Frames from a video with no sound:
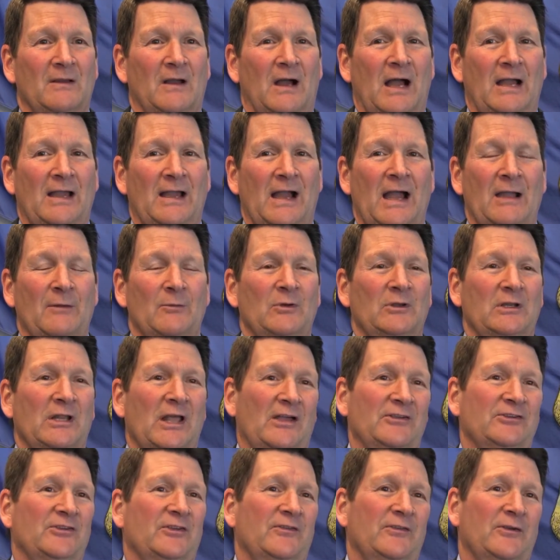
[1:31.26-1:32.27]
I
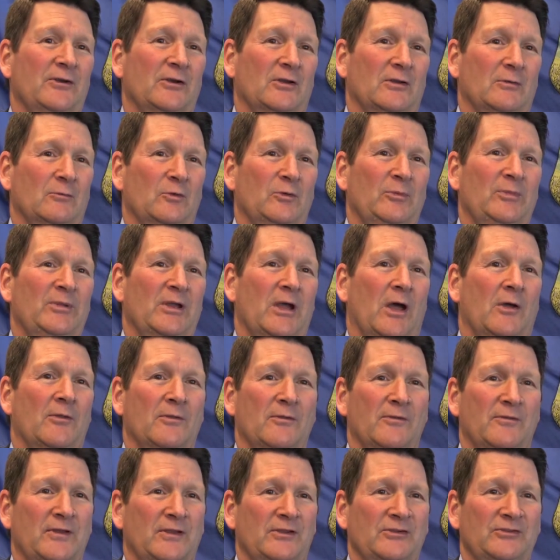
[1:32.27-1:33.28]
realized that there would be
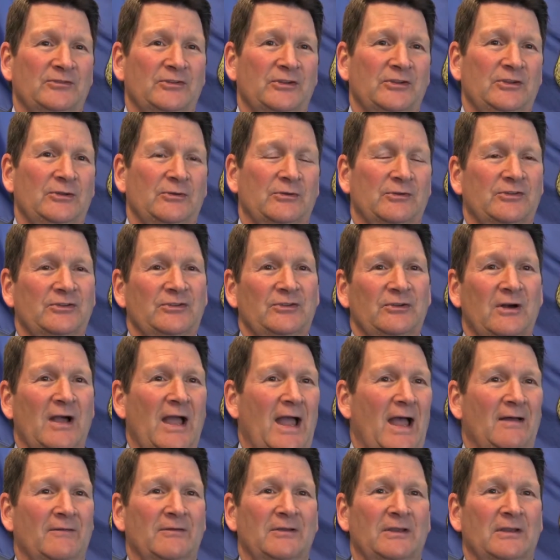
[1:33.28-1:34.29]
other things to do, and still
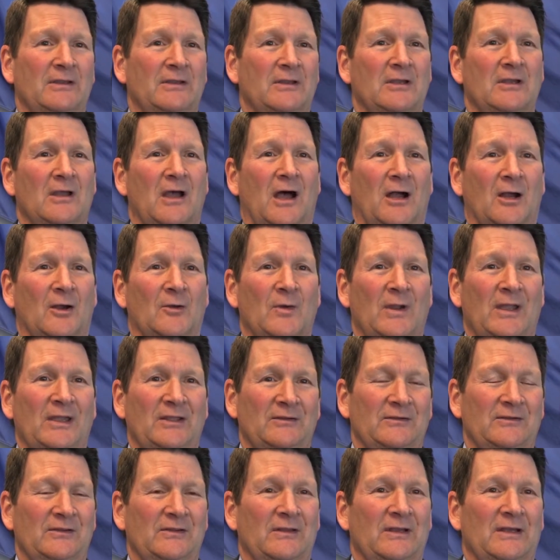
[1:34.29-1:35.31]
having a great